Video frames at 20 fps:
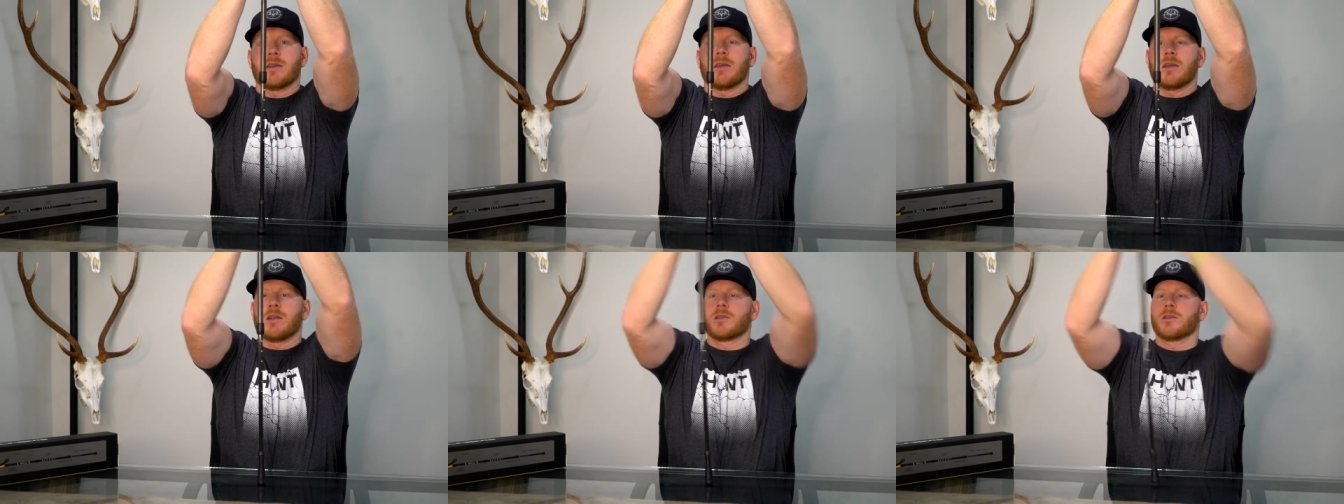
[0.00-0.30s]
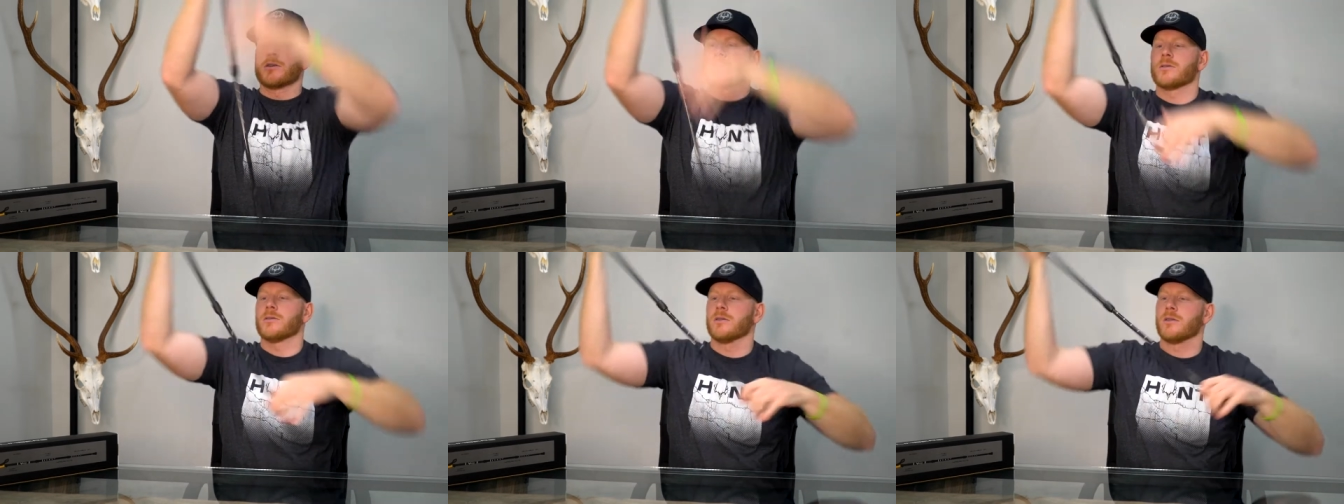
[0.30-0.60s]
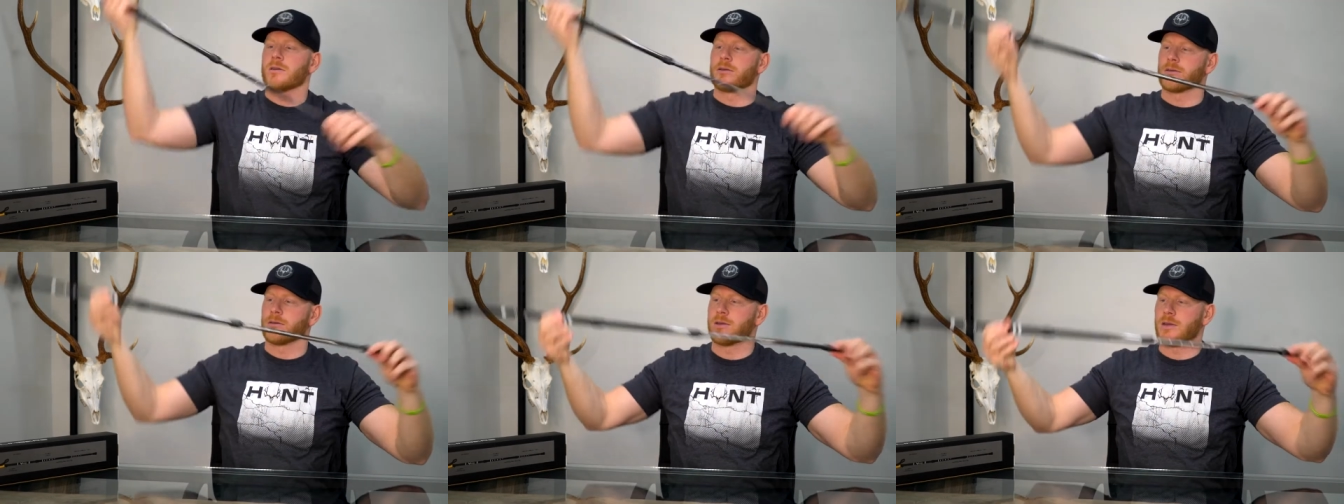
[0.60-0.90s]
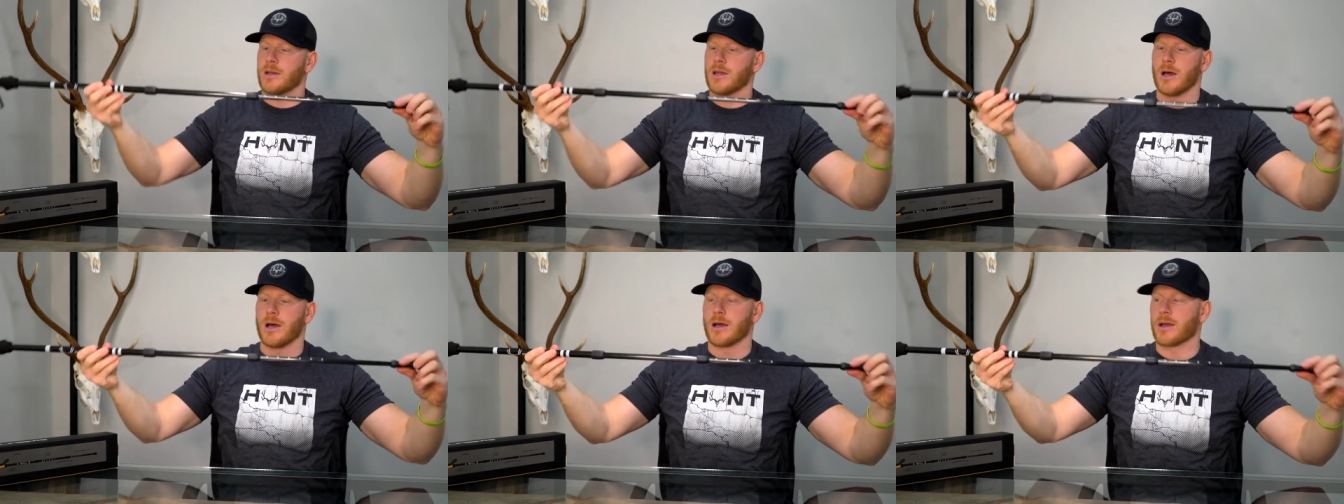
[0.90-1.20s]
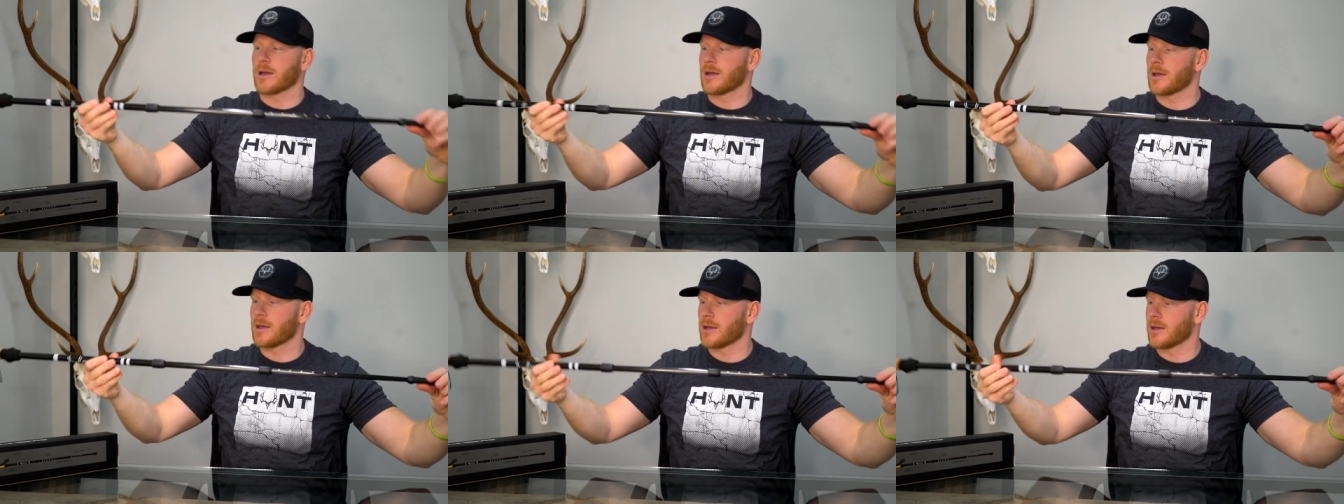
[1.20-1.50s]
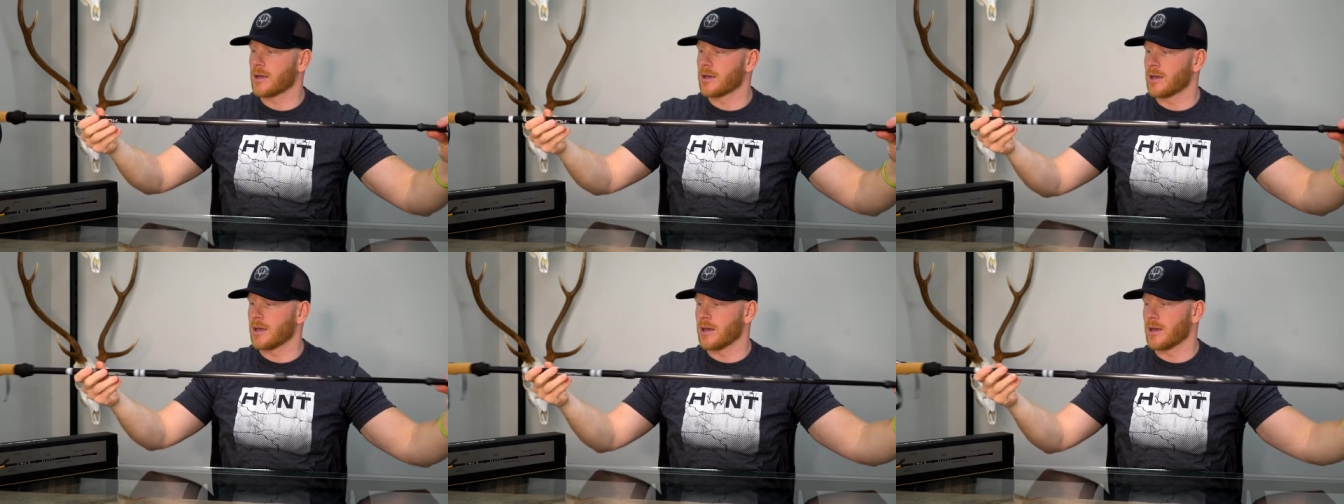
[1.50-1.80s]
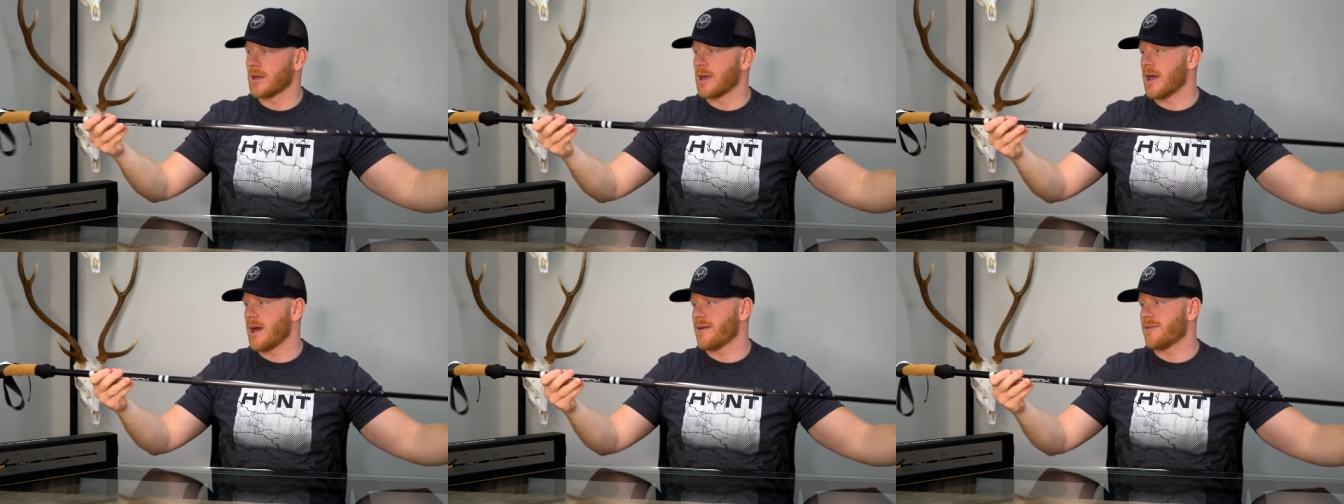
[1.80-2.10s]
and you're literally not
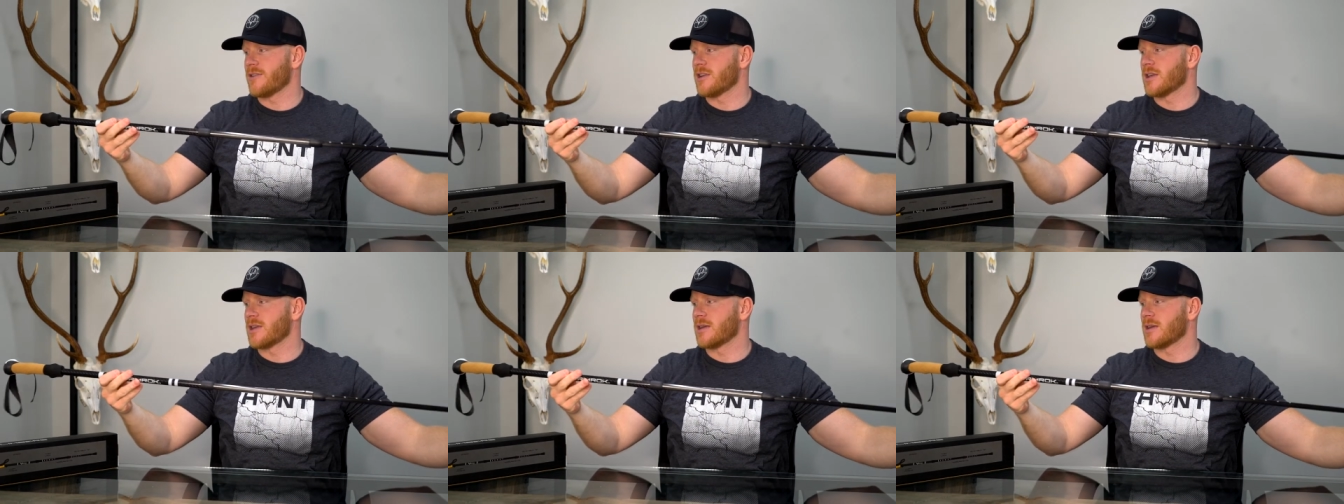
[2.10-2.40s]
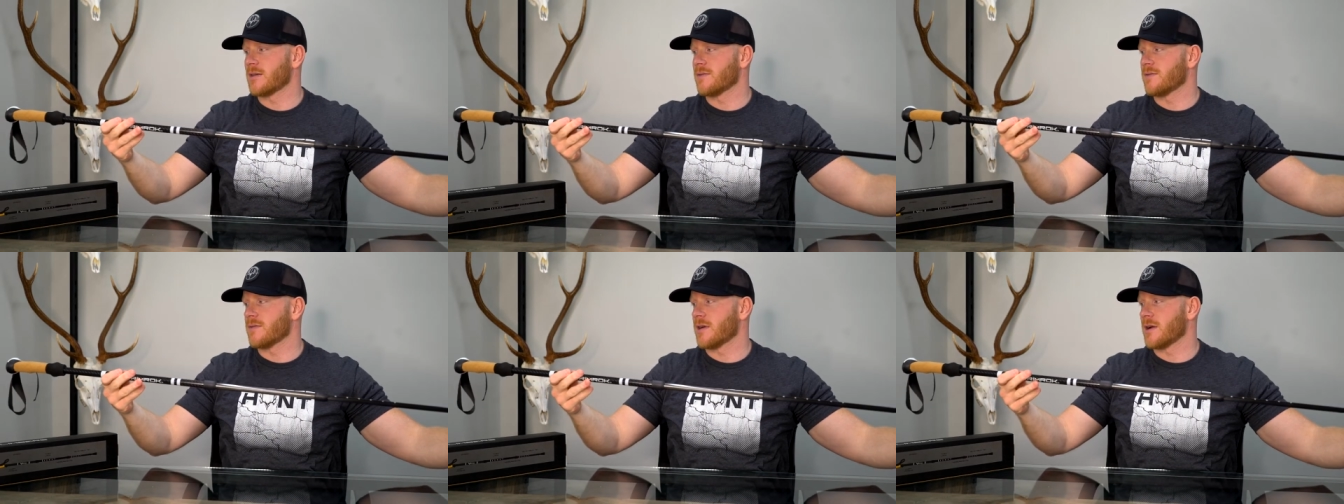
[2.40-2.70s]
going to have any give